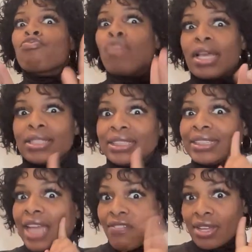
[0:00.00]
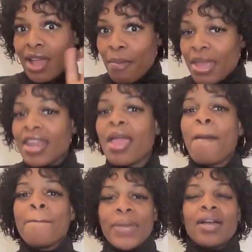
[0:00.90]
Great is them coming
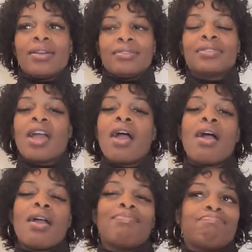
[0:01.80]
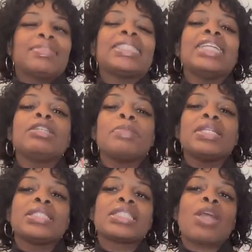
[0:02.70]
in, but tend to
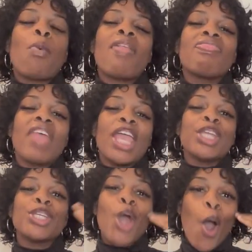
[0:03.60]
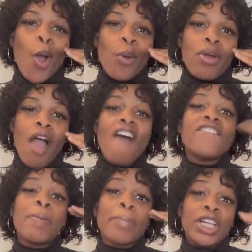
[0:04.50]
be someone they know,
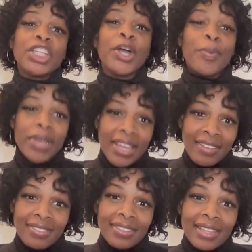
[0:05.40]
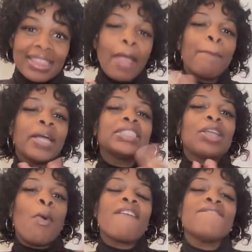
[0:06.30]
are familiar with. They pick
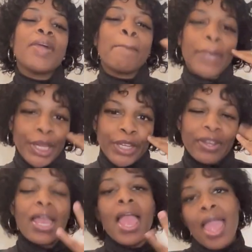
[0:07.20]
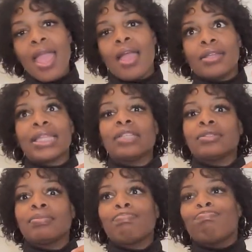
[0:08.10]
someone familiar, and
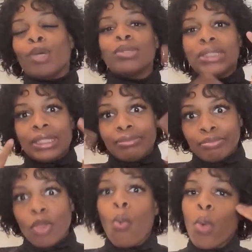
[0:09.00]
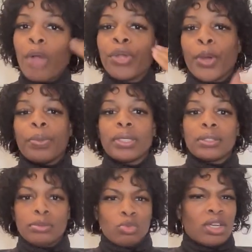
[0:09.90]
that's mostly well known.
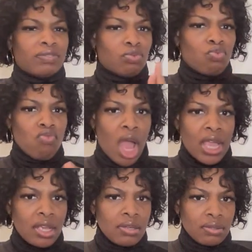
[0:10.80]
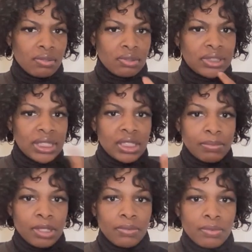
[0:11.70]
Ryan, say
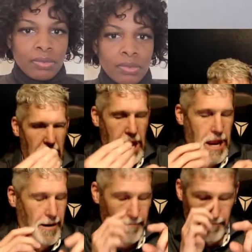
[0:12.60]
something? Okay.